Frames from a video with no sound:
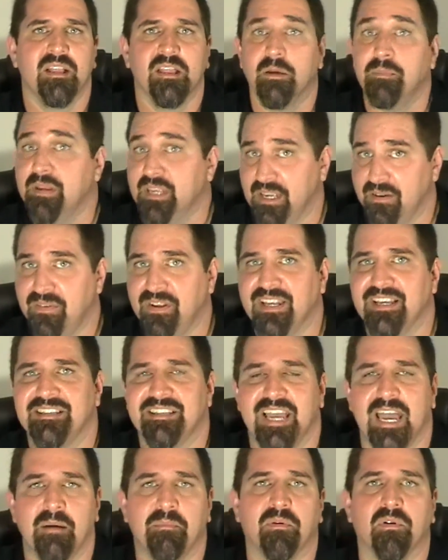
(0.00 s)
Let me give you an
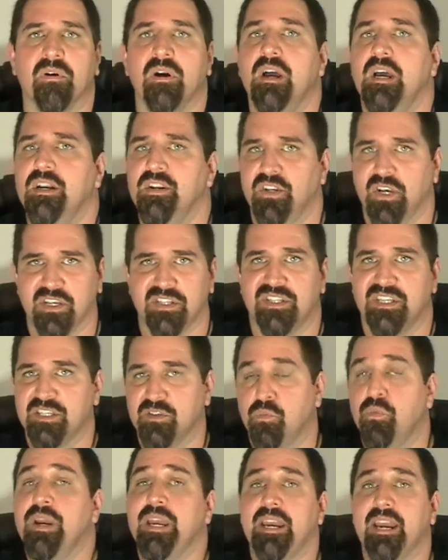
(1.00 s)
example. Just
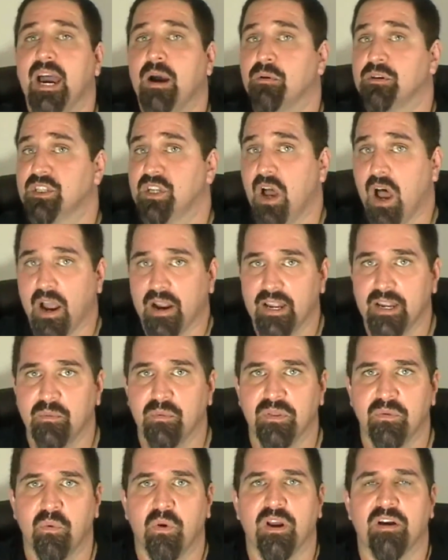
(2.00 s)
this week I was talking
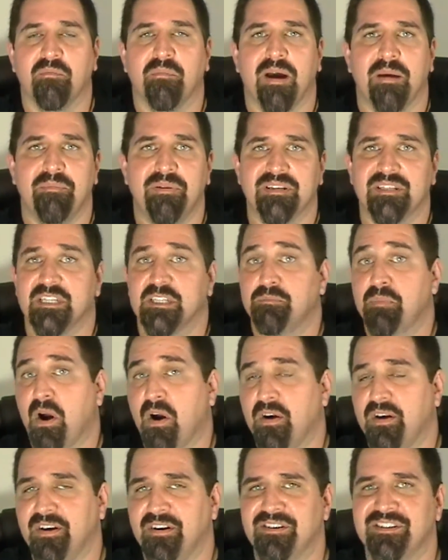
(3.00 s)
with one of my business
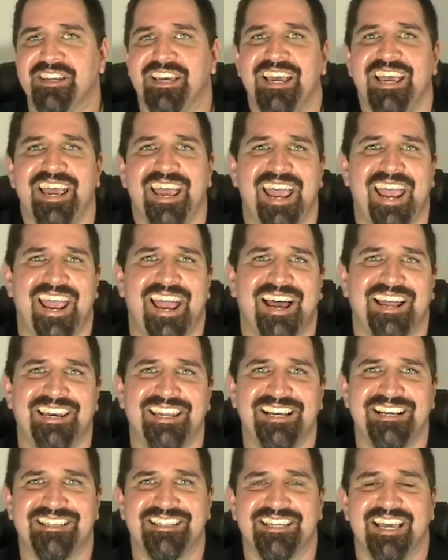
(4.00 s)
partners and
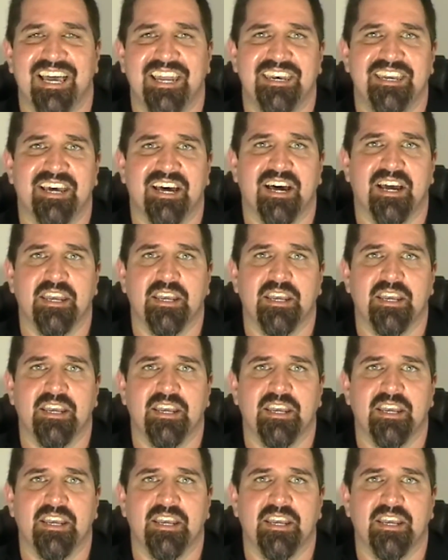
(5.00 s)
he said,